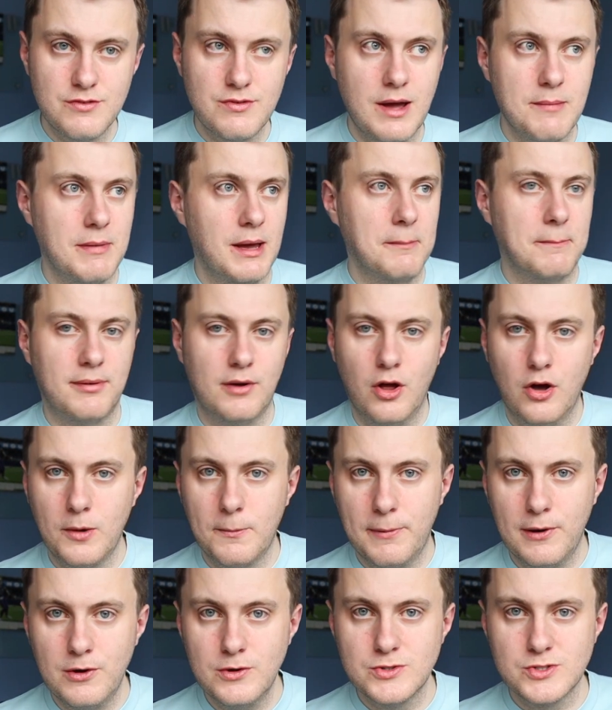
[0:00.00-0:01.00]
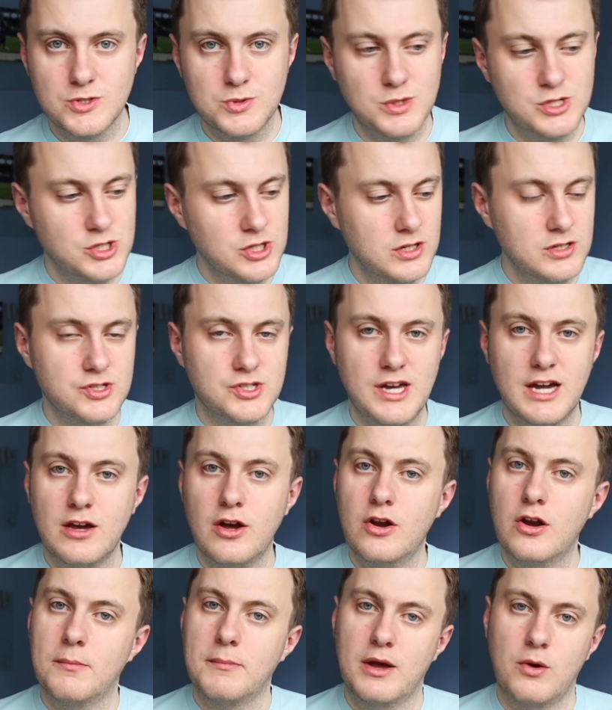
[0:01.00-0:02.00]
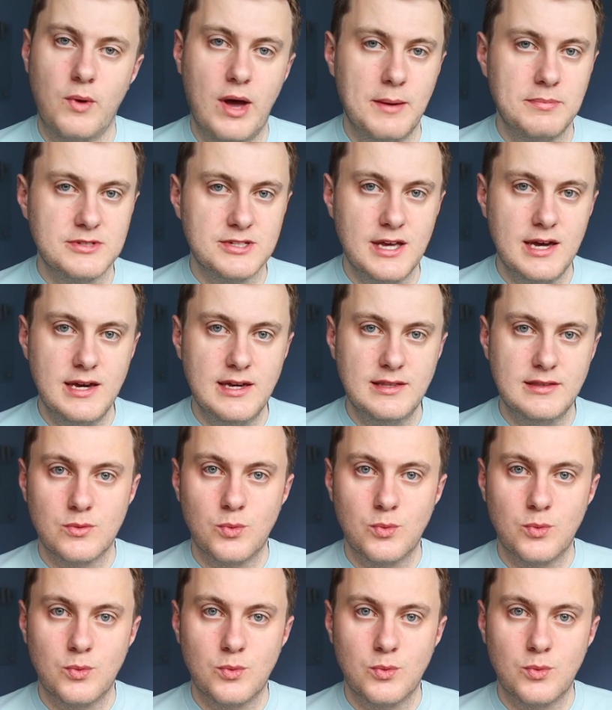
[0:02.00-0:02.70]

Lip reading: write my blog posts, which you can check out on my website,